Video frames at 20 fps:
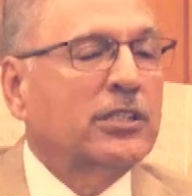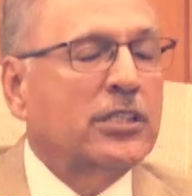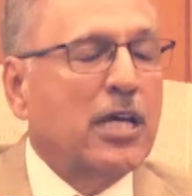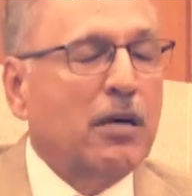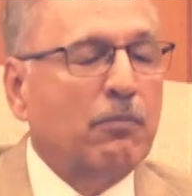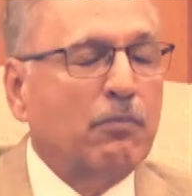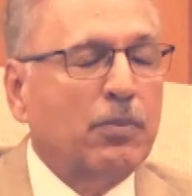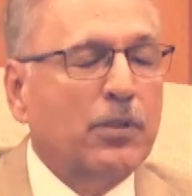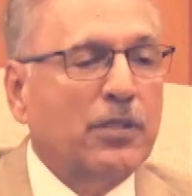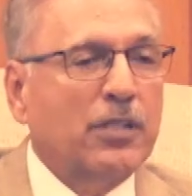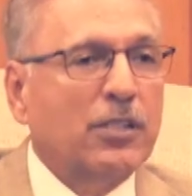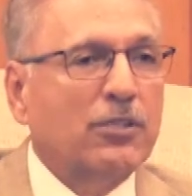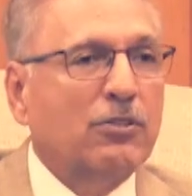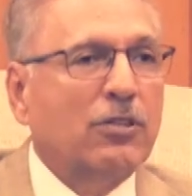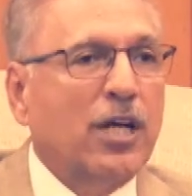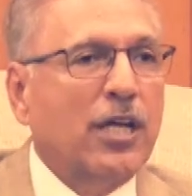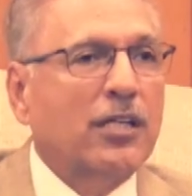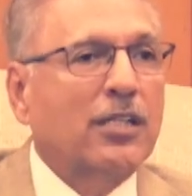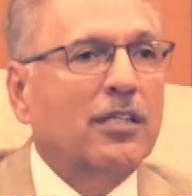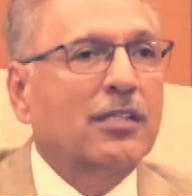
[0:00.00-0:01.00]
example, the
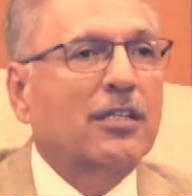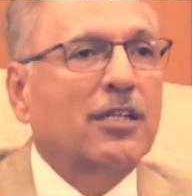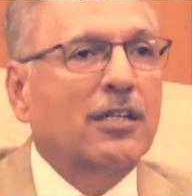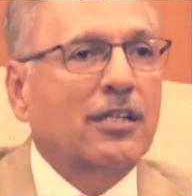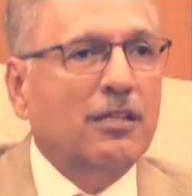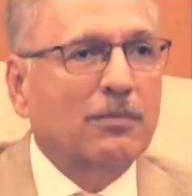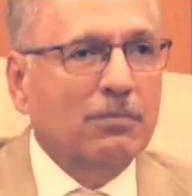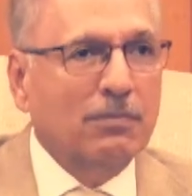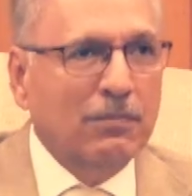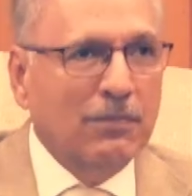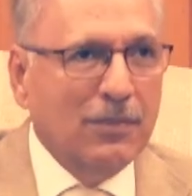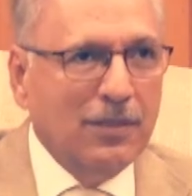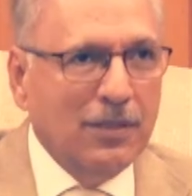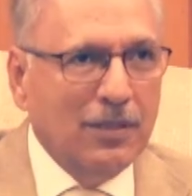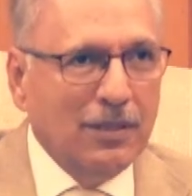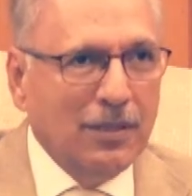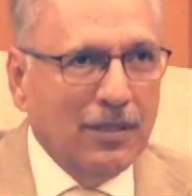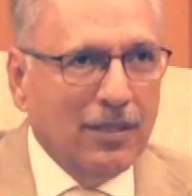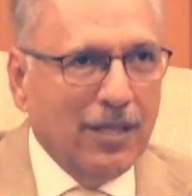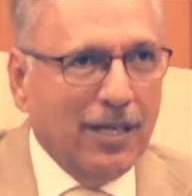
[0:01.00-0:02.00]
United Kingdom
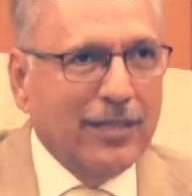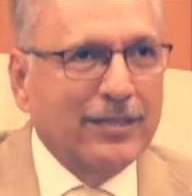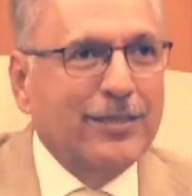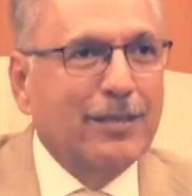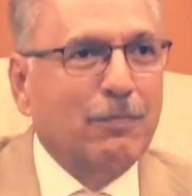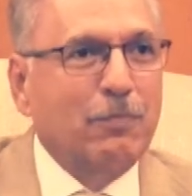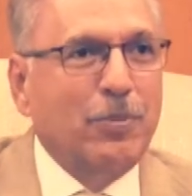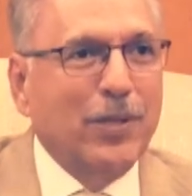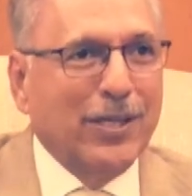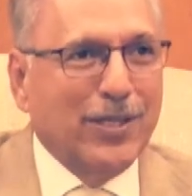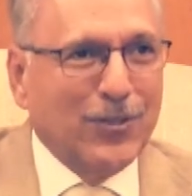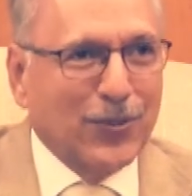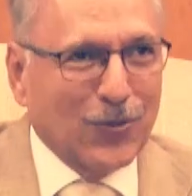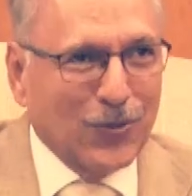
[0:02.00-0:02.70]
has a big